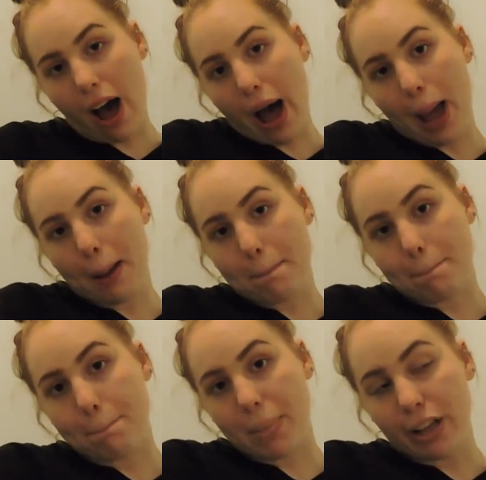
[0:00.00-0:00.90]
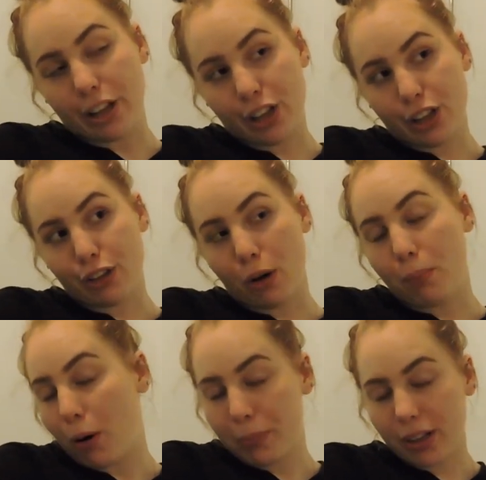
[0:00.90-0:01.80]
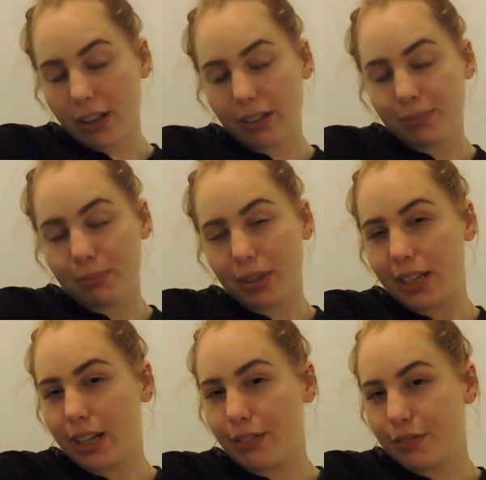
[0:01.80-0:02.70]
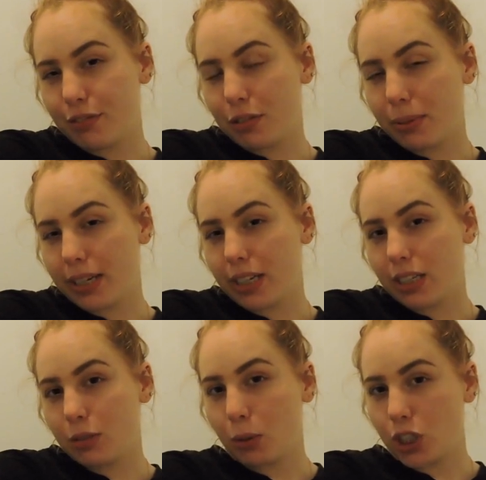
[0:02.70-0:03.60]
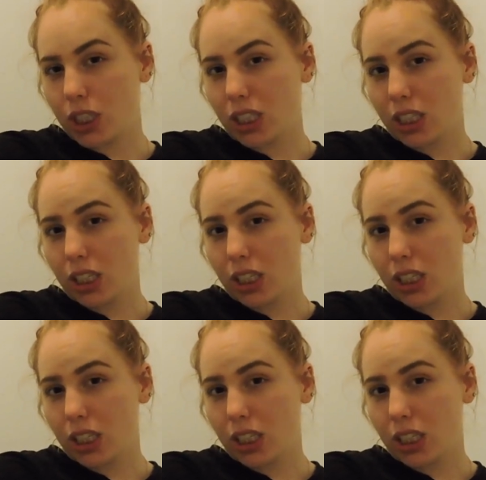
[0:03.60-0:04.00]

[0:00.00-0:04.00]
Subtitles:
I'm not popular enough to be sponsored.